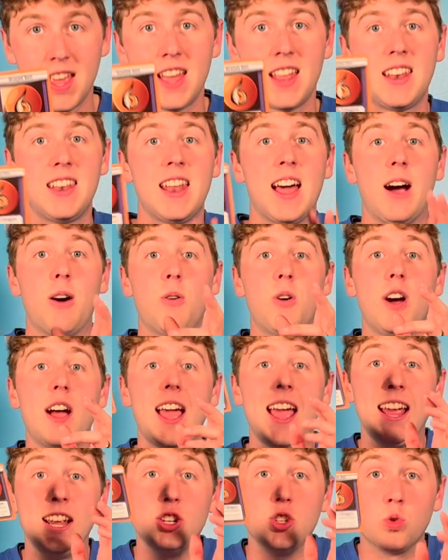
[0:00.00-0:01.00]
Now,
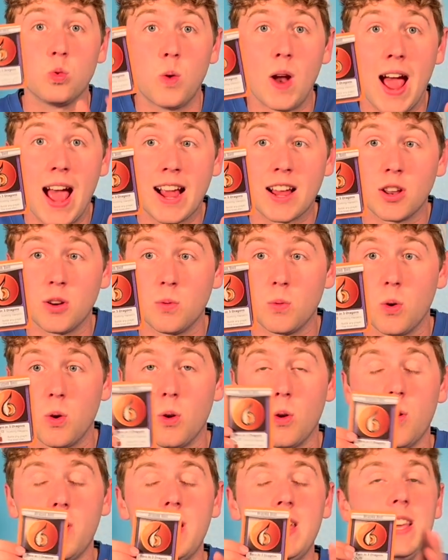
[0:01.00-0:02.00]
a dragon
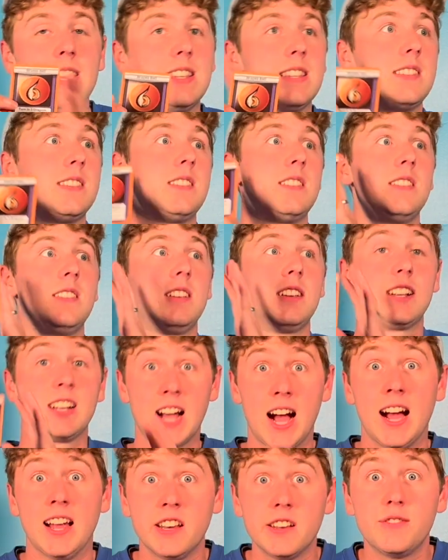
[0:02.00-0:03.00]
roll is
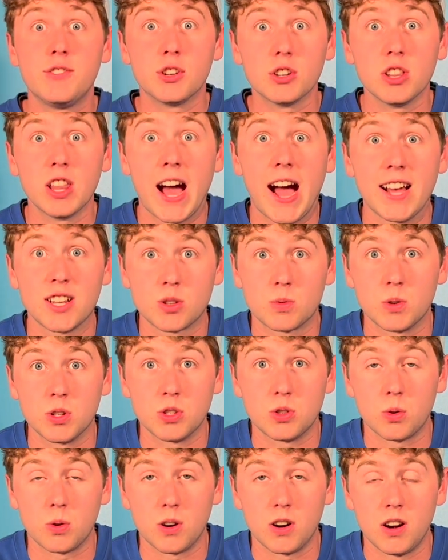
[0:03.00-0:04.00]
kind of your last
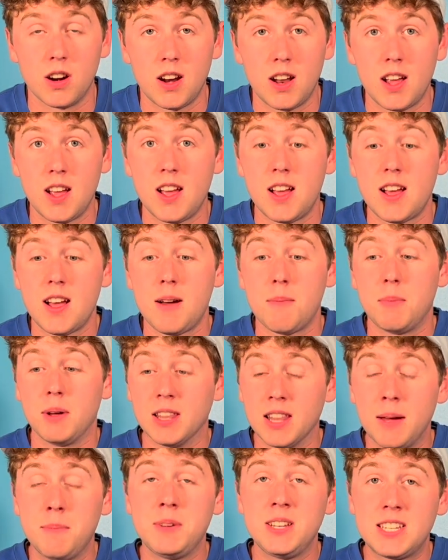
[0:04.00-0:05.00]
resort. But
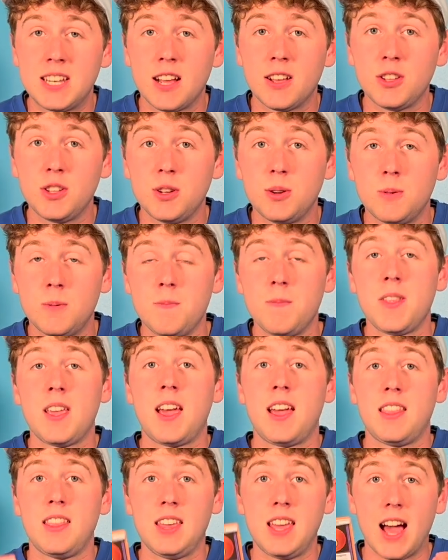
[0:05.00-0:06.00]
let me tell you,
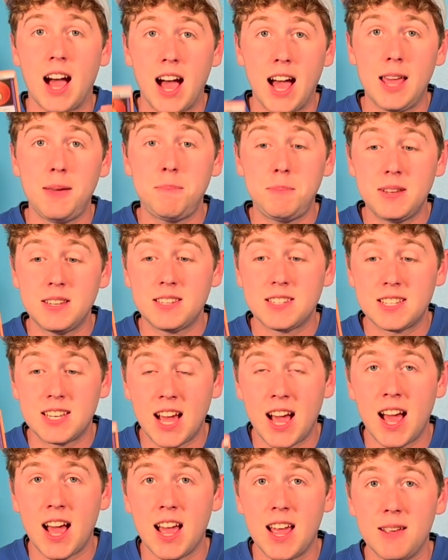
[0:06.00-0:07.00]
the hypest
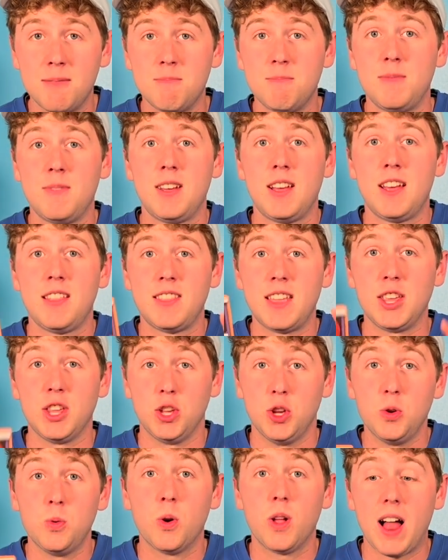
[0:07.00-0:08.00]
time that
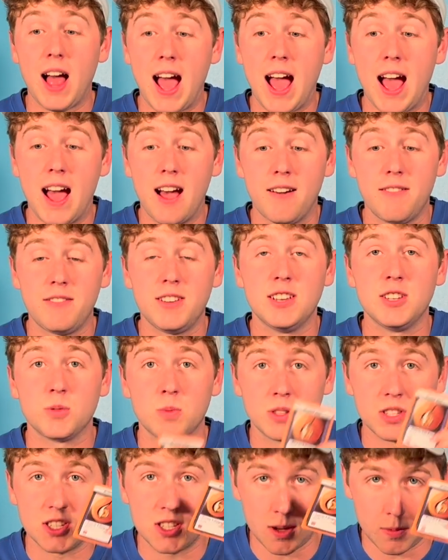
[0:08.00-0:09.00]
you will have is
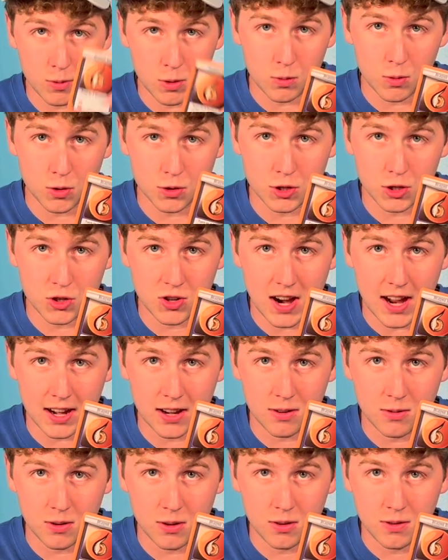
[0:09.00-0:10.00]
when someone rolls a
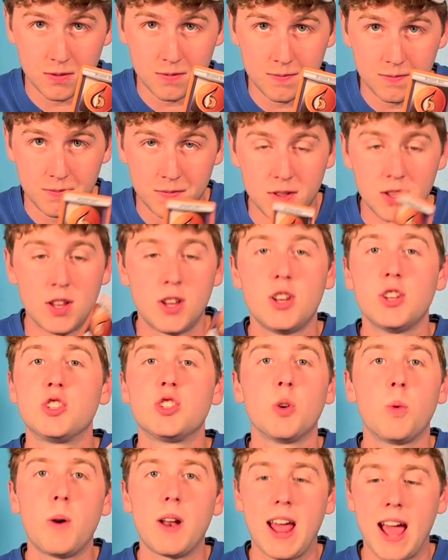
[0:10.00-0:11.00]
dragon roll.
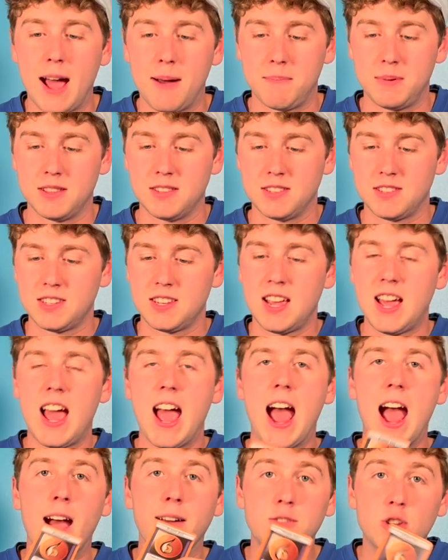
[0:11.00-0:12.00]
So what happens?
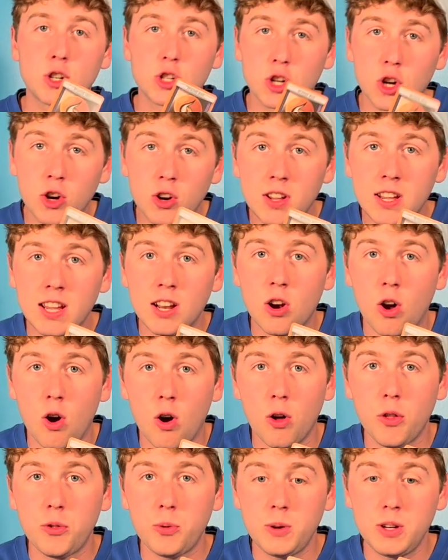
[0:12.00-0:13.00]
After turning in
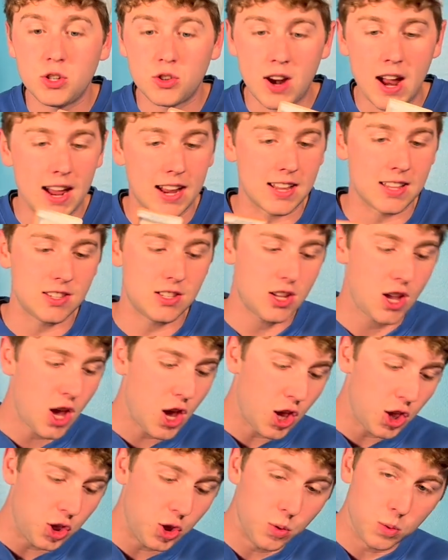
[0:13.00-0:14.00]
all 3 dragons,
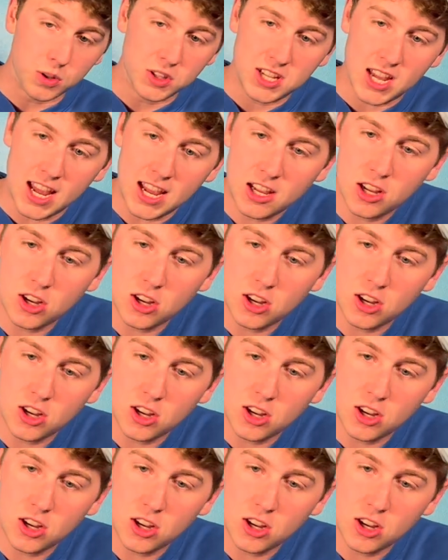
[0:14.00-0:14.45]
you will take